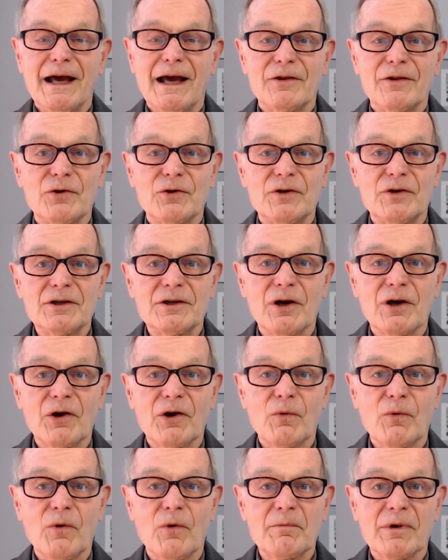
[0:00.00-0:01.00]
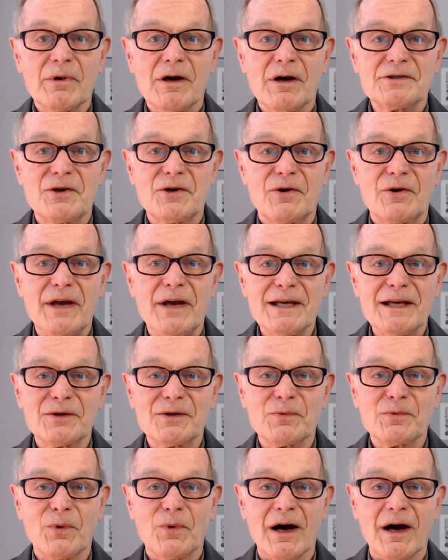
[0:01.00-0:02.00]
You didn't go to one because there
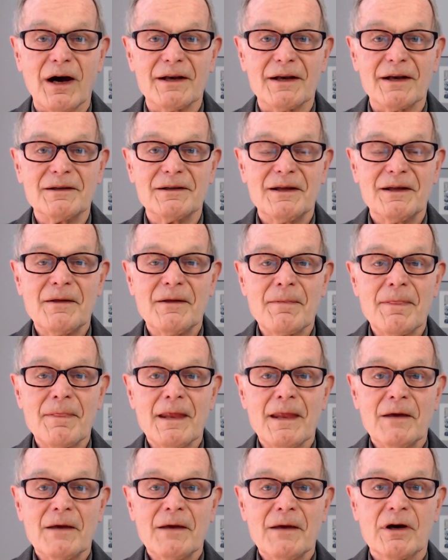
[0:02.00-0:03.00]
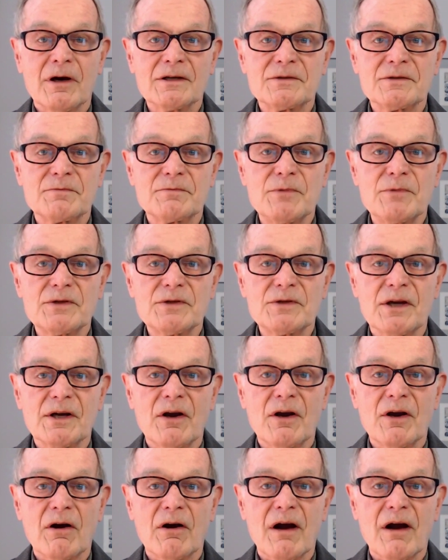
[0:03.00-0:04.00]
isn't one, because music
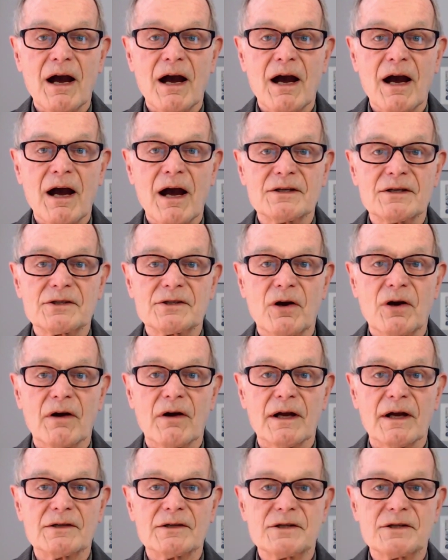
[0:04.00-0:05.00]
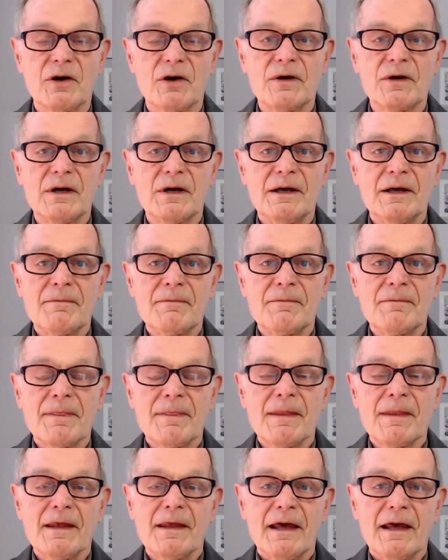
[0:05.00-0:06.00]
and art are highly discouraged. So,
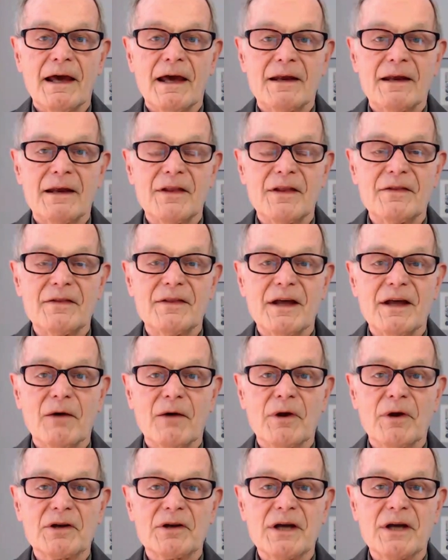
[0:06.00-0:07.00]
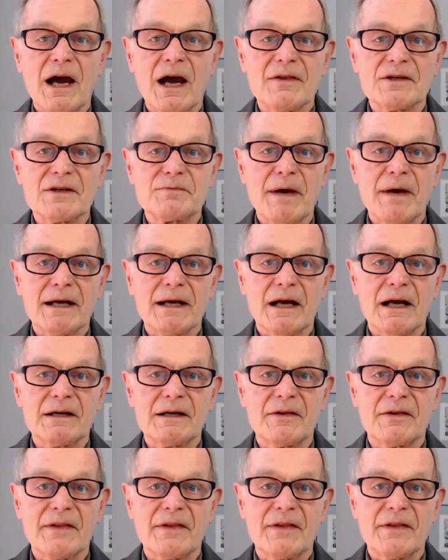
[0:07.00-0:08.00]
and I want to tie this back now
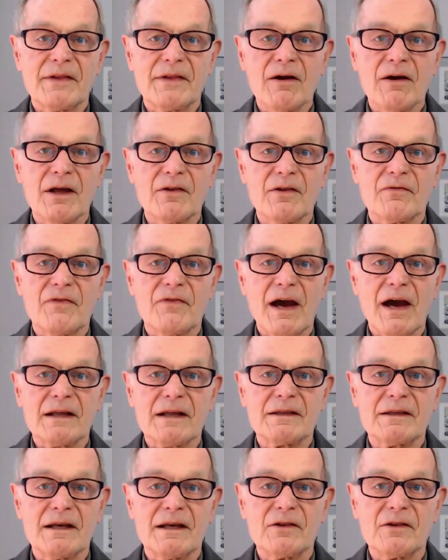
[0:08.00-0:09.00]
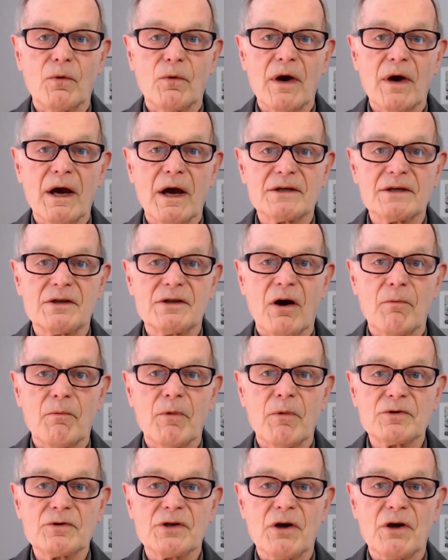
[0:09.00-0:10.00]
to the irony of the fact that in the West,
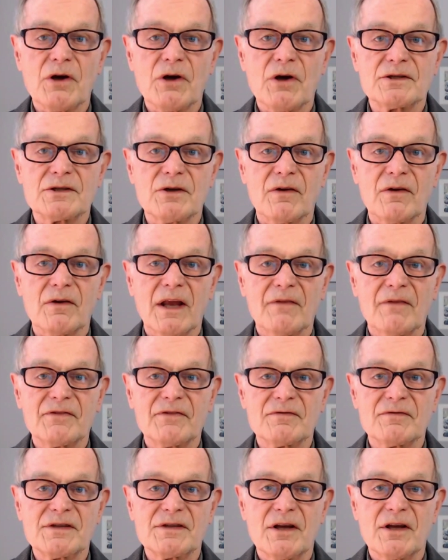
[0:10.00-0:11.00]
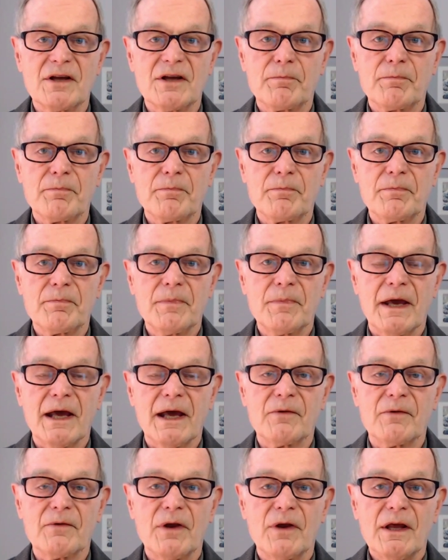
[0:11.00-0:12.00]
most artists are left of center
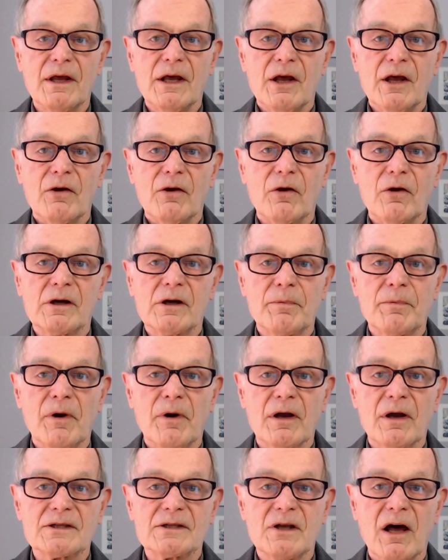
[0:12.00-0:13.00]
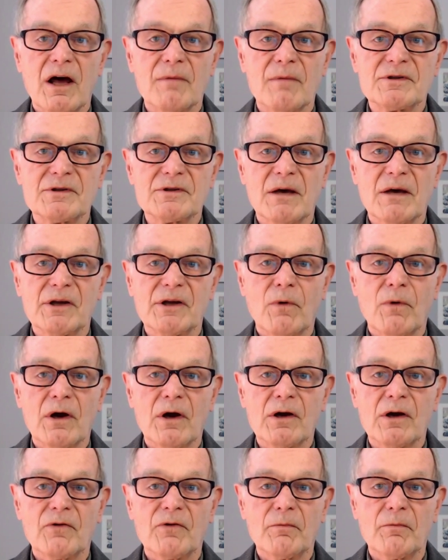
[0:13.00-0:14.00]
and look upon Islam as something
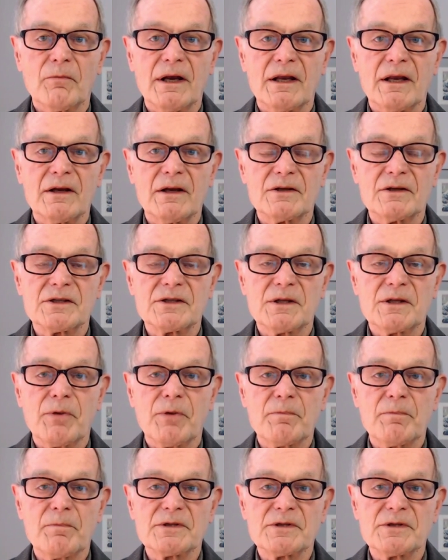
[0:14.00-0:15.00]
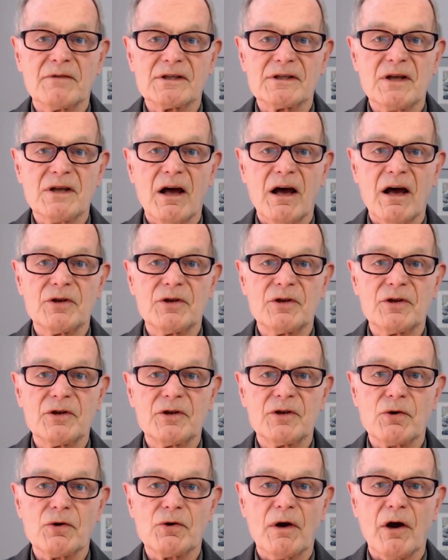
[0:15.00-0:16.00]
wonderful, but it is the purpose of Islam to
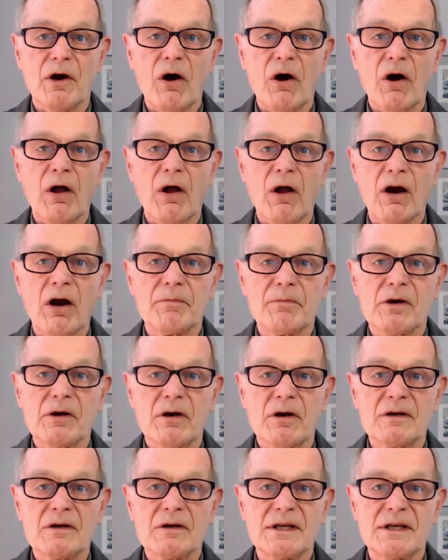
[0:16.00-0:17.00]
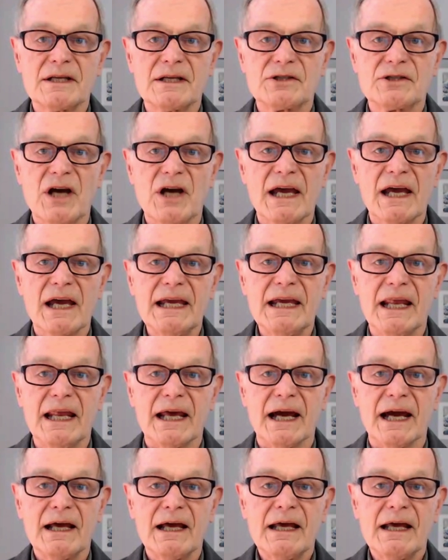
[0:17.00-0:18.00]
destroy all art because it is
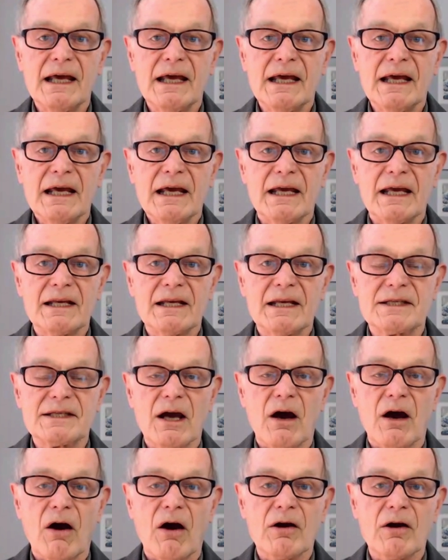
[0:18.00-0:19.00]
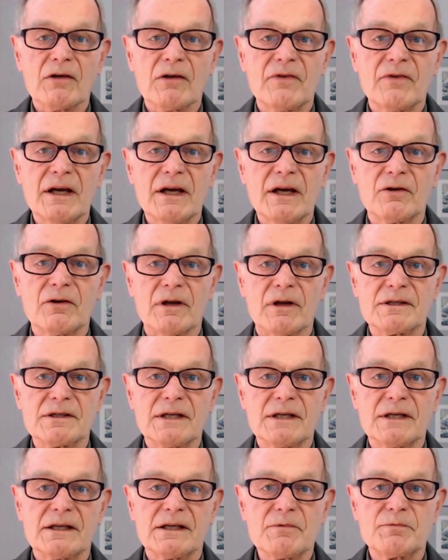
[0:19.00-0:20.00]
jahiliyya. It is the art of
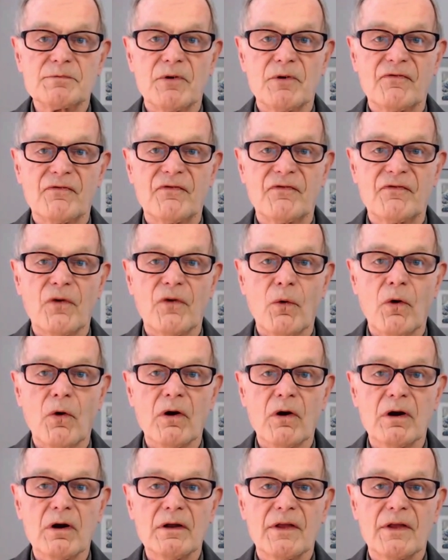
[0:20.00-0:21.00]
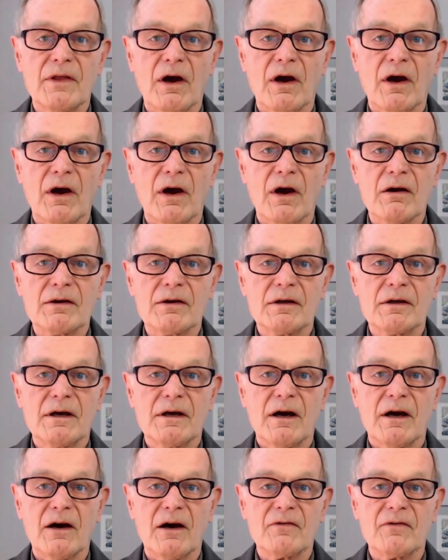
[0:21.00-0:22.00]
ignorance. It comes before the art
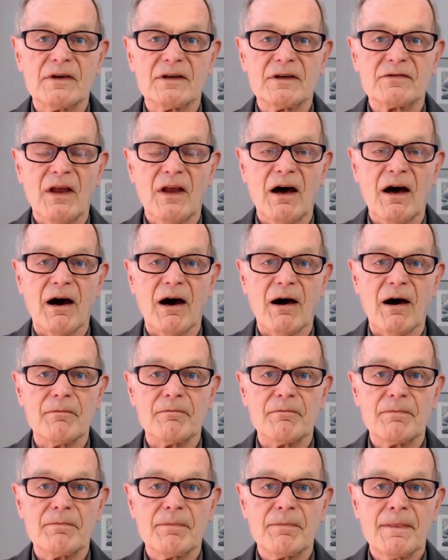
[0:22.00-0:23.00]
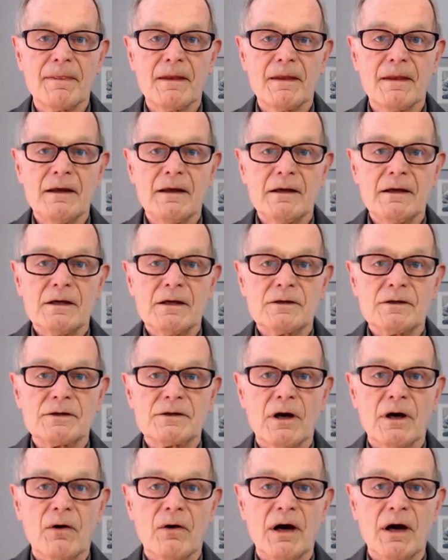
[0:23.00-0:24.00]
of Islam.
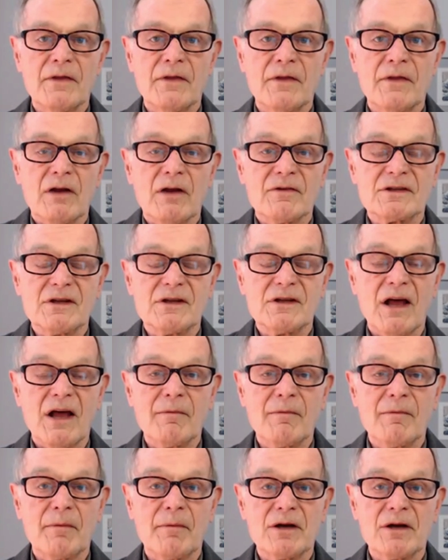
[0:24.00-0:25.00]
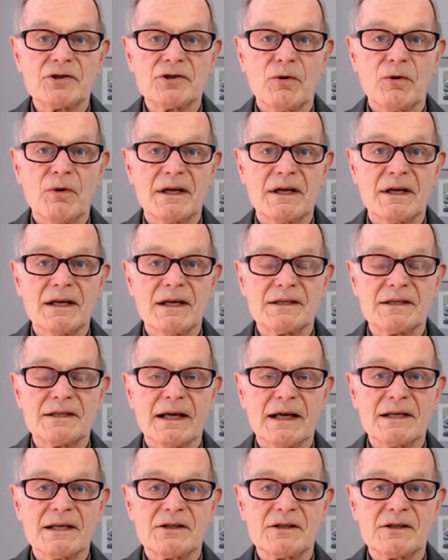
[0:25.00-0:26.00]
So, and the art of Islam, I'm not sure what that is, I
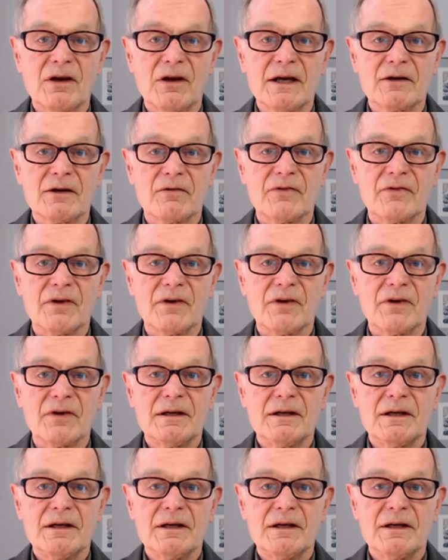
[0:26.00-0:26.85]
guess calligraphy.